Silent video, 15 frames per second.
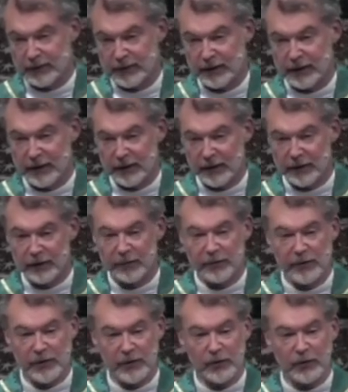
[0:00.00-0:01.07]
that are in
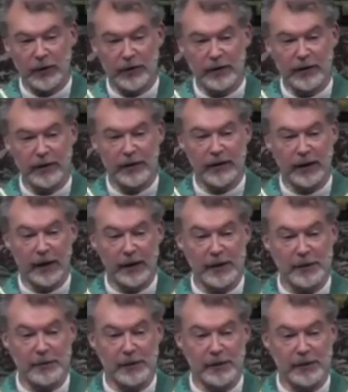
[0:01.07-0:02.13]
communion with the
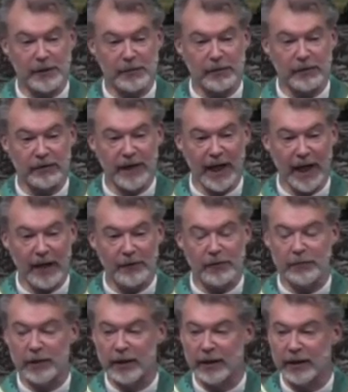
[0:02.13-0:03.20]
Archbishop of
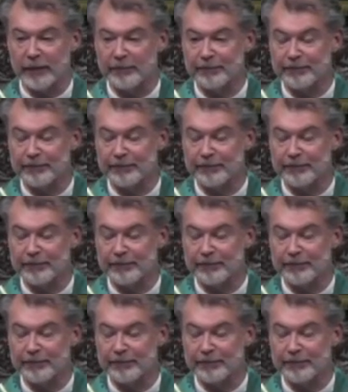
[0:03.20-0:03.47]
Canterbury.